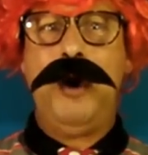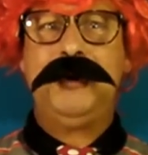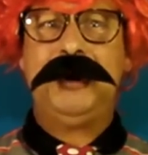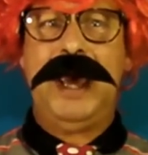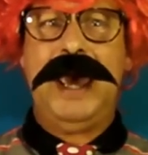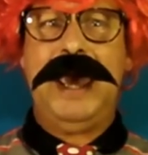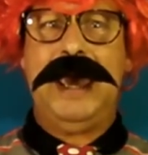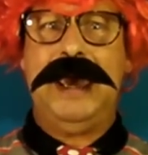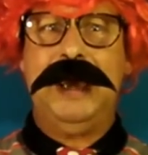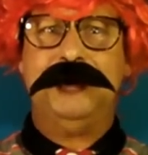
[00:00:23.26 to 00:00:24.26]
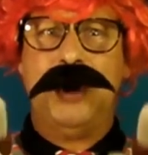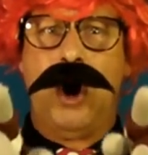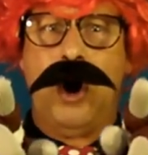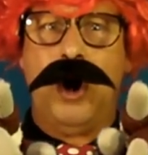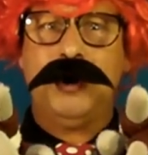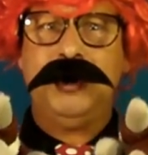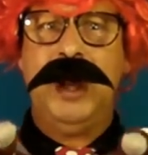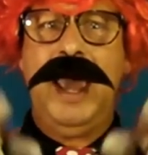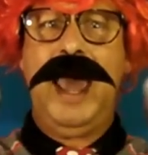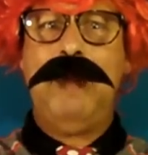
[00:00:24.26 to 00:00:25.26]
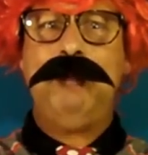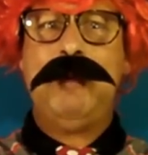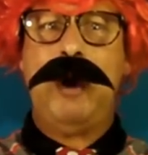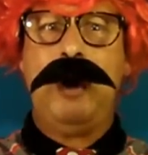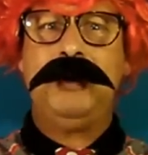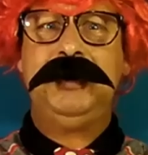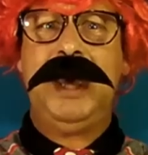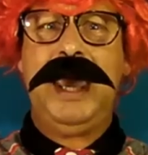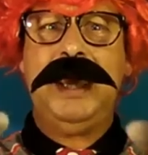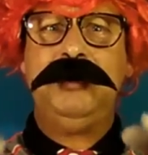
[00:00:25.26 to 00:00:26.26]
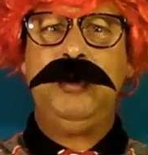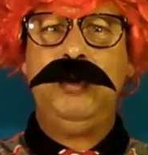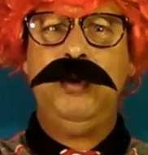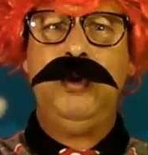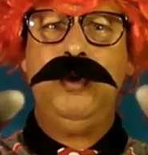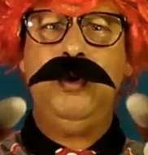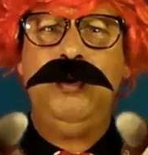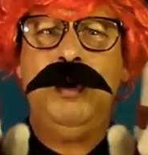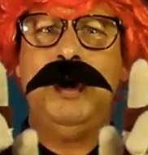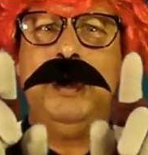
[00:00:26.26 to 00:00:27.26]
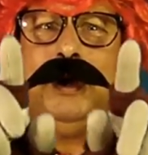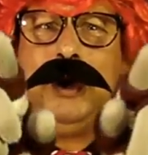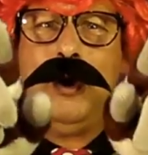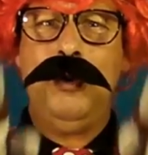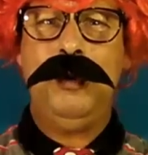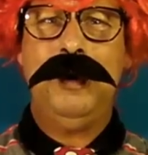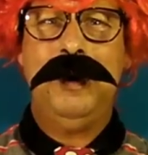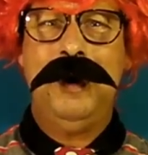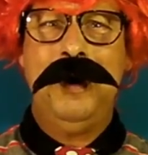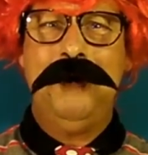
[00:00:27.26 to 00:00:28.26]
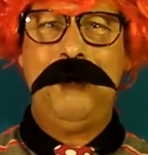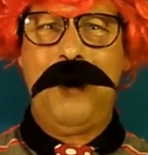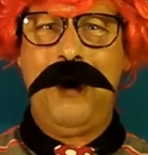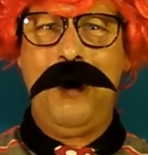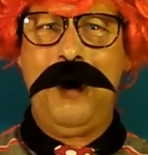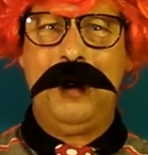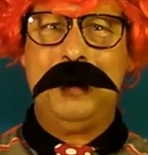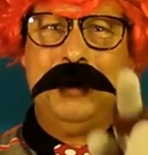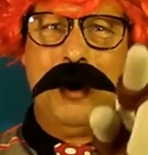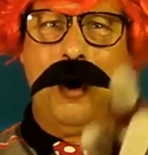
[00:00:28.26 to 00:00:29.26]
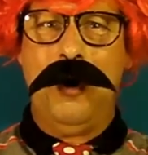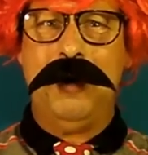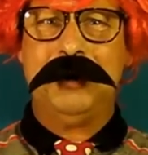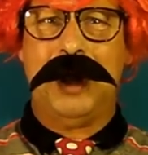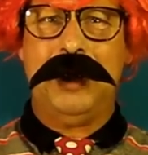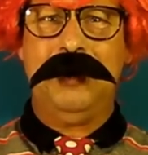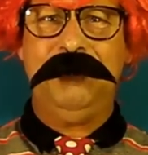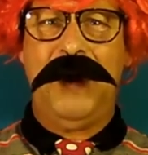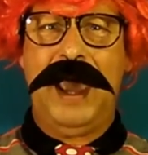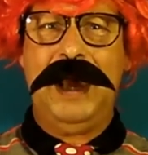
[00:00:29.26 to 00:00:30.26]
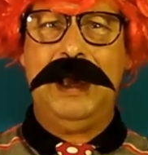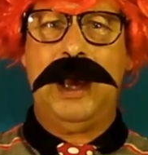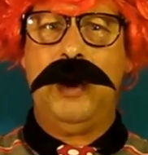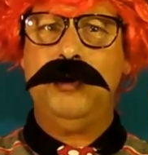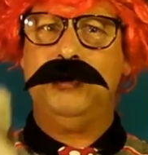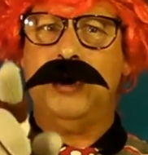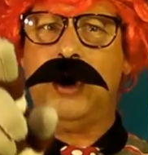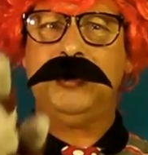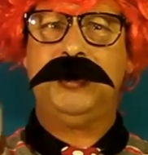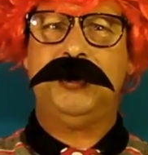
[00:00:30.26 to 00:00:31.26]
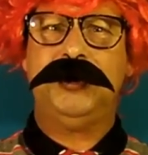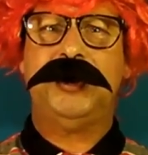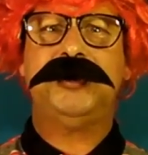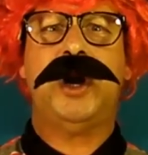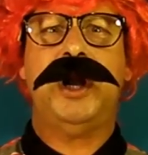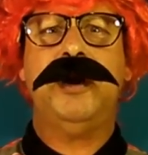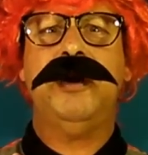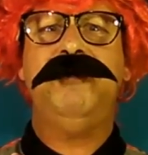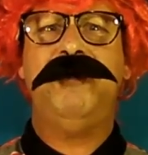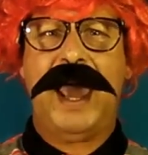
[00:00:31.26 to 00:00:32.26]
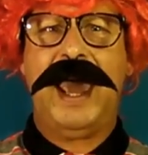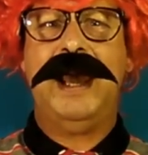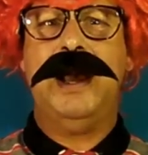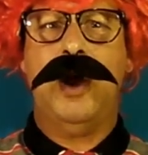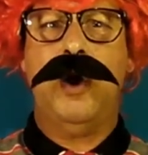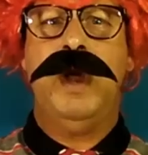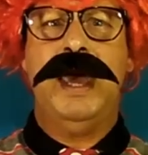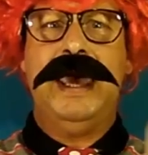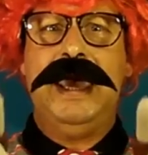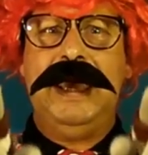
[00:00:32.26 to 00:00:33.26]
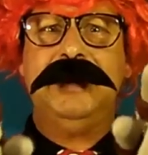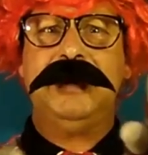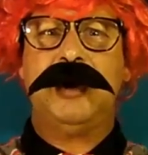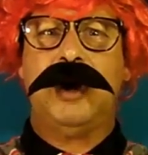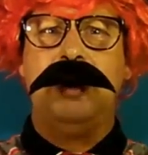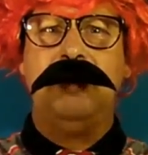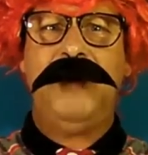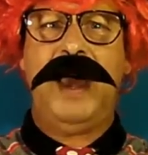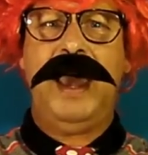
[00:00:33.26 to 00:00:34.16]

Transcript: birthday, Josh. Happy birthday to you. For you're a jolly good fellow, Josh is a jolly good fellow, he's a jolly good